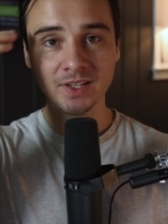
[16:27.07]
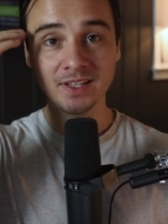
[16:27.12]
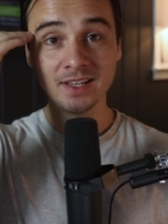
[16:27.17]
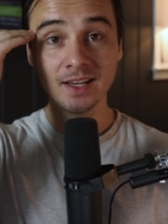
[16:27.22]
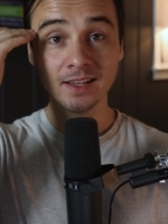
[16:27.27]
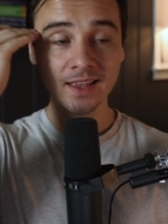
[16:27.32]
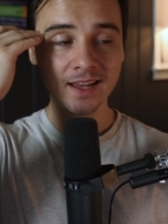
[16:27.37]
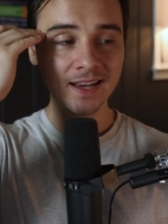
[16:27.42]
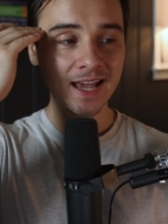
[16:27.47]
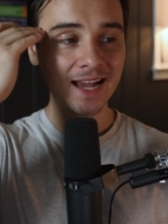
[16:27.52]
To
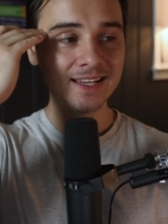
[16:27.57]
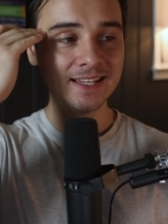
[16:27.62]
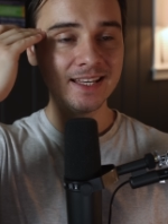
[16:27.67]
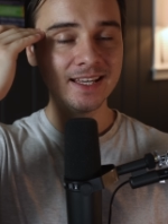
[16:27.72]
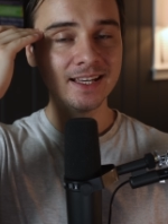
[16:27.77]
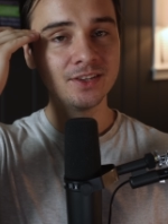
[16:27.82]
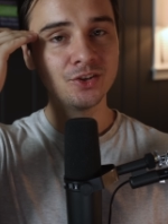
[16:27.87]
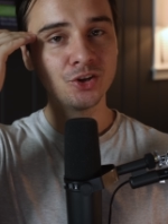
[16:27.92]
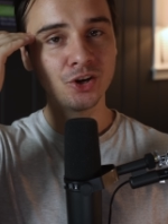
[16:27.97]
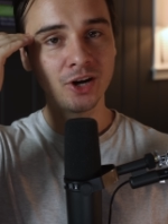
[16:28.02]
take that
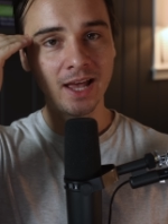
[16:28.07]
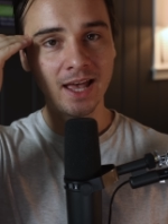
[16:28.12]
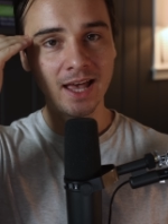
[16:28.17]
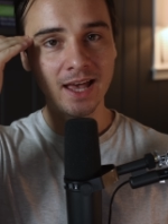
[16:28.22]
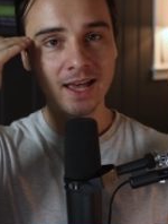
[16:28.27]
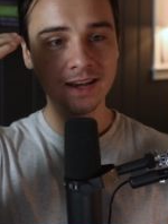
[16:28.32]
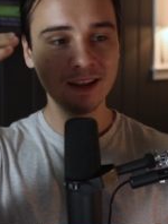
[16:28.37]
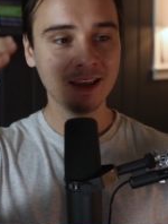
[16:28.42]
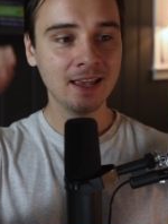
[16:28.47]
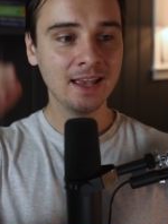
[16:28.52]
idea in your
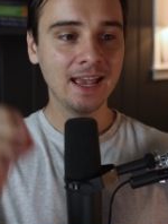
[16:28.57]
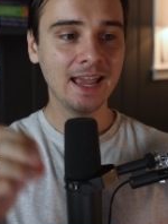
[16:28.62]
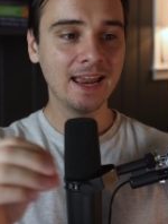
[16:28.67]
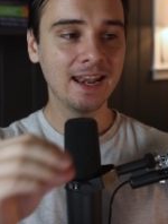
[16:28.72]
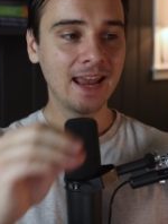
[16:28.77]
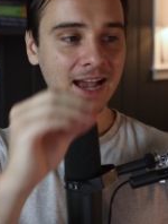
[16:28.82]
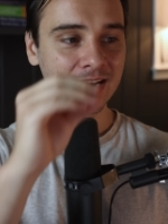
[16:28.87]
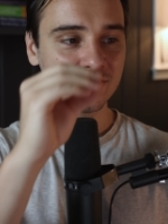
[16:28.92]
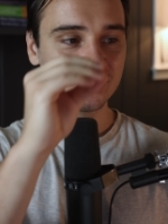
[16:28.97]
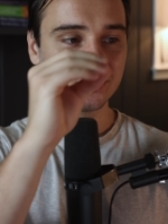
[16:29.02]
head
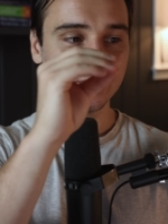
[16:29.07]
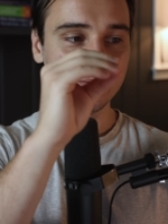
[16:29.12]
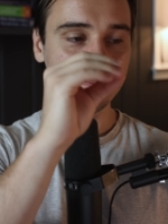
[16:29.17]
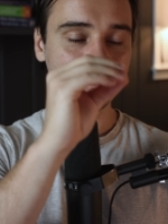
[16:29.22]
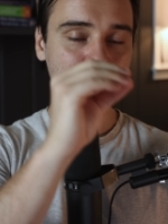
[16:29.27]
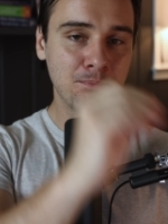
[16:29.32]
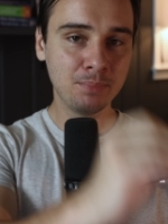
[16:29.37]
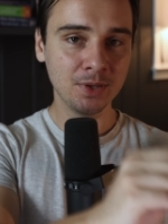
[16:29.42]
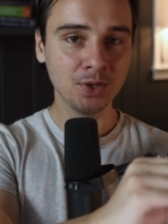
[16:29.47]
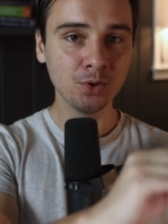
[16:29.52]
and actually
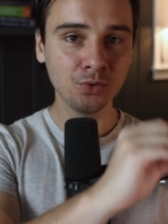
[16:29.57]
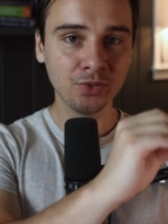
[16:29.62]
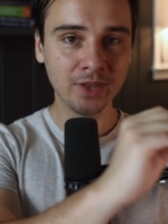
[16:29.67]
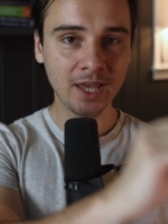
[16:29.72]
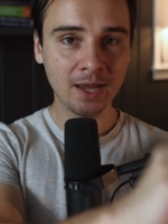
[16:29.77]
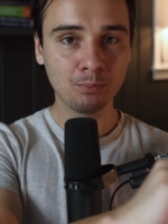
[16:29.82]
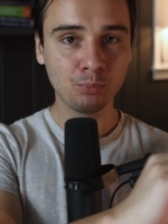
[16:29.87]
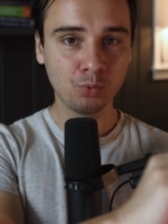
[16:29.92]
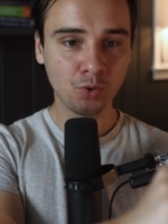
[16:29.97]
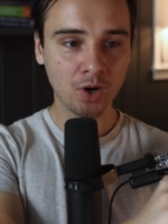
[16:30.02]
build
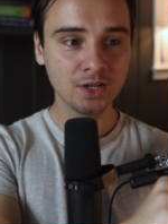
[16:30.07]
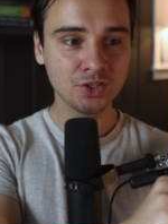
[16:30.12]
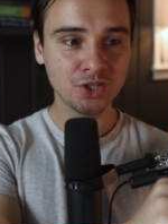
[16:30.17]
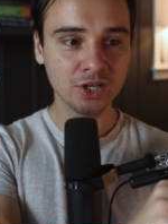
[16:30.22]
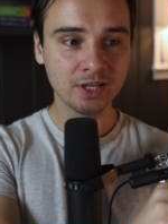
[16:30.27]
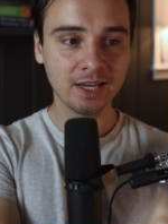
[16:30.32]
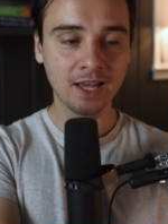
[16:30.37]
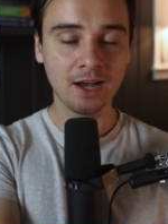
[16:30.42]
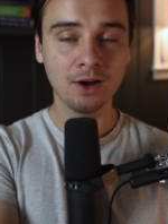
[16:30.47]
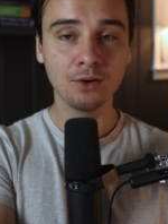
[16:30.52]
that
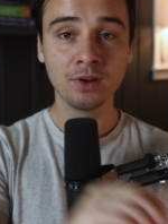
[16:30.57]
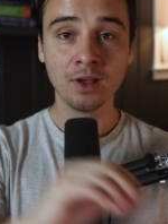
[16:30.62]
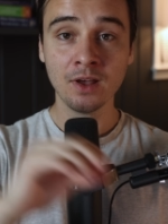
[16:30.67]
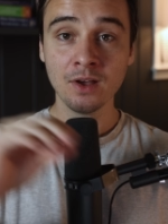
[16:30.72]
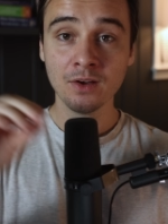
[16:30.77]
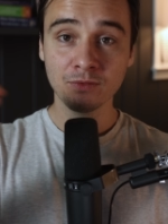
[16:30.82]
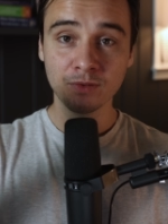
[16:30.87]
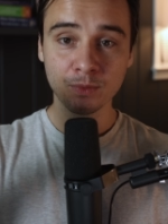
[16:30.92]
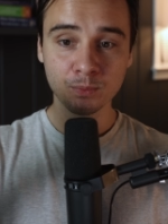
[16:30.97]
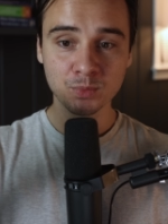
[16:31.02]
project out
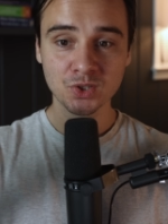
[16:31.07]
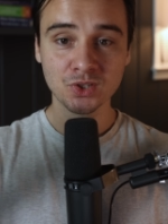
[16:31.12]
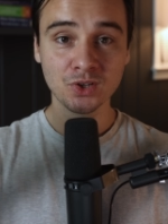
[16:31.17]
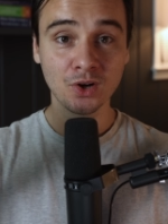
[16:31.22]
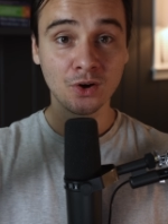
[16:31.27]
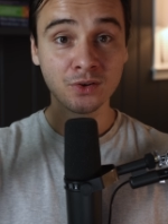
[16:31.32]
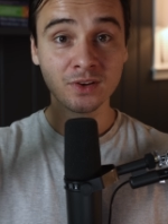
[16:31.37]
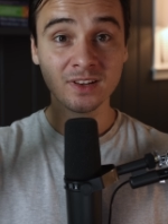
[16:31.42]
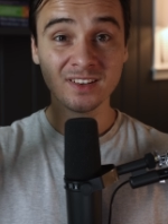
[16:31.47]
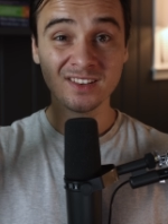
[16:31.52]
from
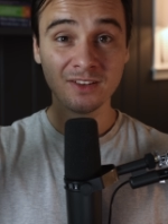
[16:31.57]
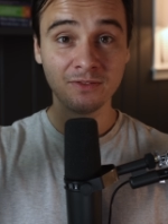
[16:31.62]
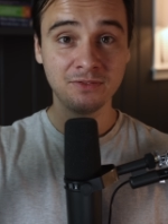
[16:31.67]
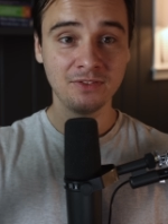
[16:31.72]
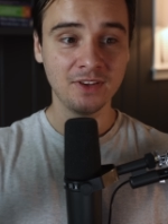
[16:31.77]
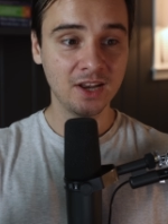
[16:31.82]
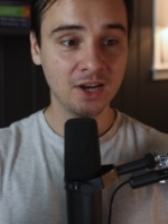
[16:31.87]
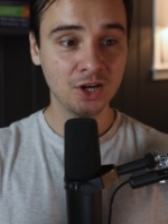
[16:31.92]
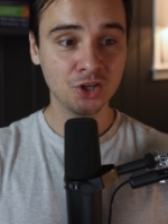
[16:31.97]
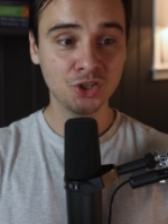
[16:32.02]
start to
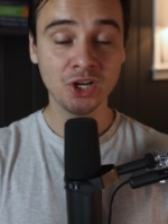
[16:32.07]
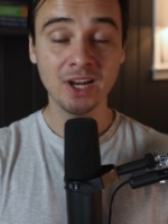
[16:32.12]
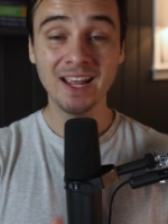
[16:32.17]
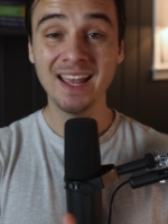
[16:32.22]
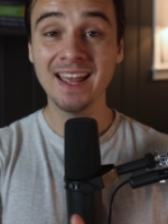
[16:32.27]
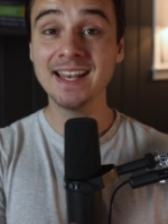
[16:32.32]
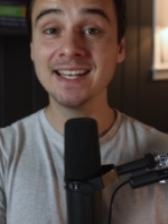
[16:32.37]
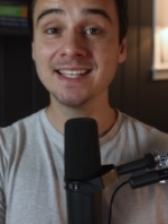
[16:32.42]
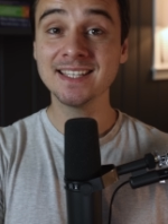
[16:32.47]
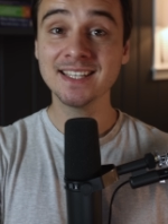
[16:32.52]
finish
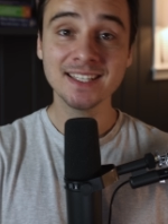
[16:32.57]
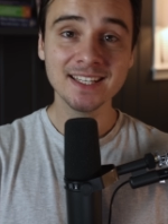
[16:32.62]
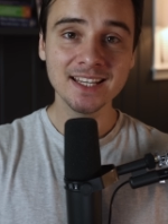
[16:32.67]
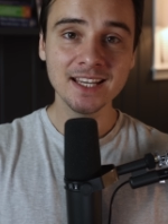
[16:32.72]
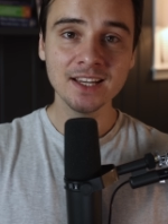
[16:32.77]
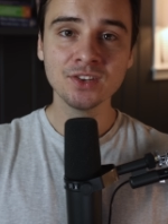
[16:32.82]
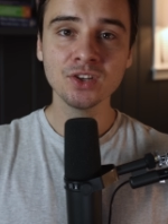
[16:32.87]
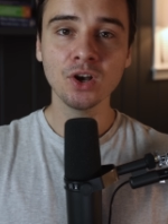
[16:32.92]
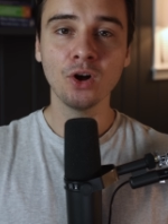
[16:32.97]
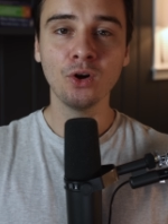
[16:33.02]
and
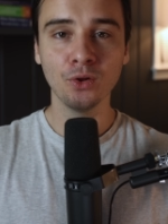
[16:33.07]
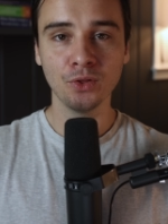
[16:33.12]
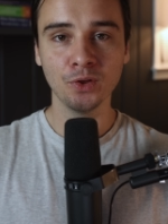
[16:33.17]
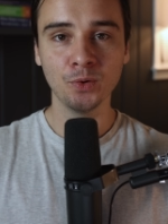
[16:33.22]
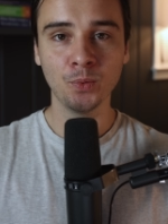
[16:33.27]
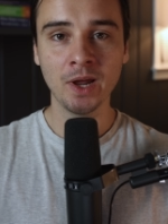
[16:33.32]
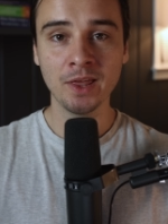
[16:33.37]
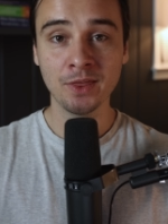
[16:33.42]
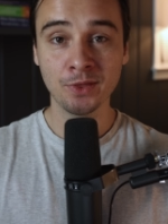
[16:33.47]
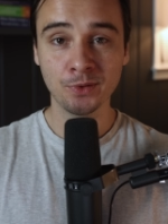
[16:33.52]
see it all
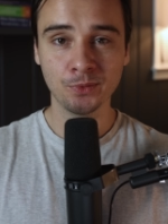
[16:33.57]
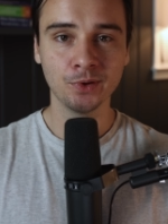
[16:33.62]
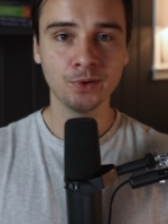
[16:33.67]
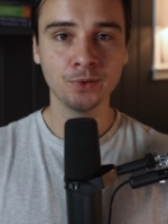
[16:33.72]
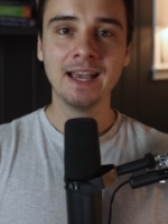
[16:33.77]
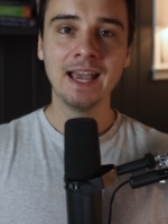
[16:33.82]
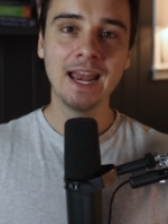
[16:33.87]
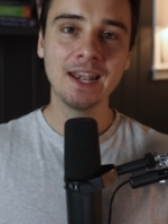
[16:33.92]
the way through.